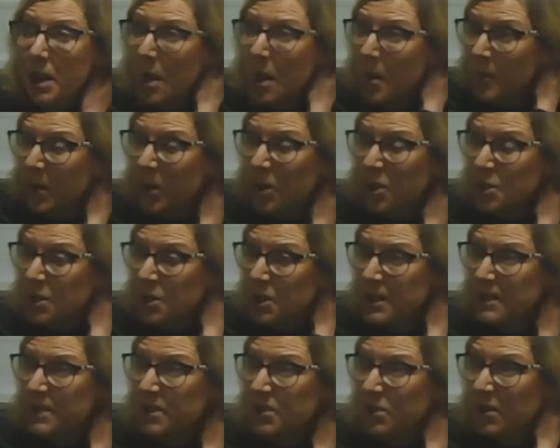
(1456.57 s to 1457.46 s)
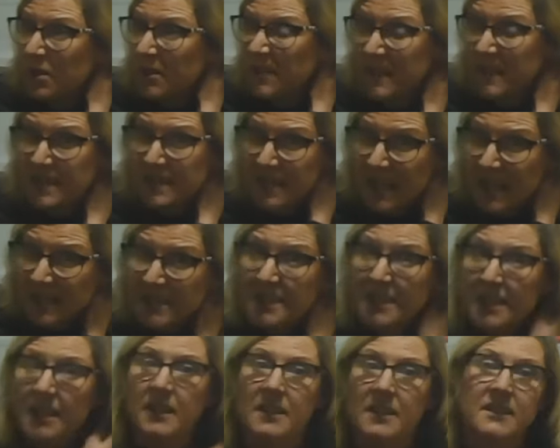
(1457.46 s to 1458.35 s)
because she's so
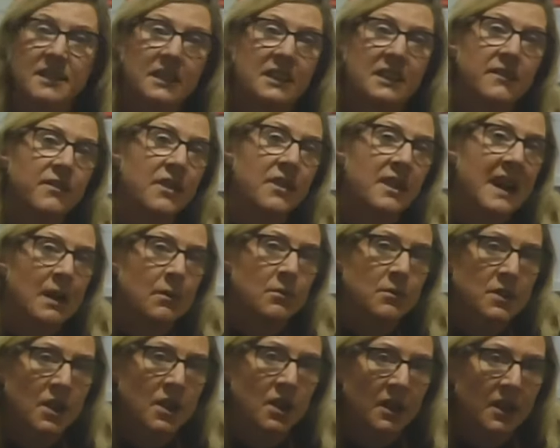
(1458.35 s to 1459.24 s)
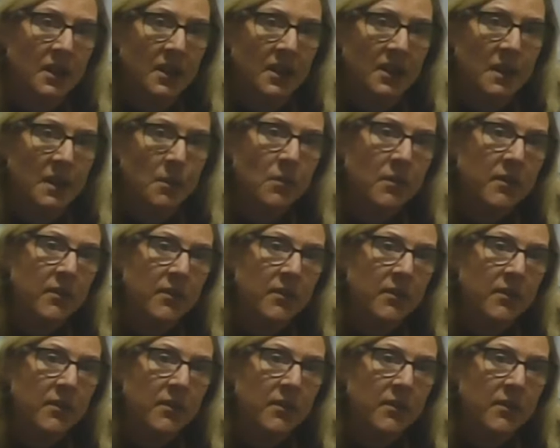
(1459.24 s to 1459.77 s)
fantastic at delivering outdoor learning with